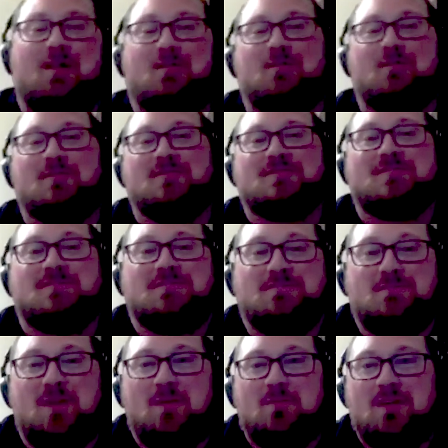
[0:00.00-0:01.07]
followers
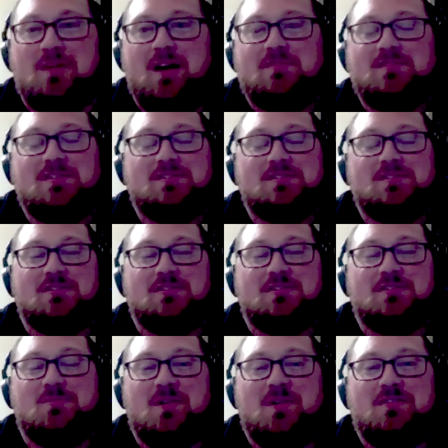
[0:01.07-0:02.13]
probably have a t-shirt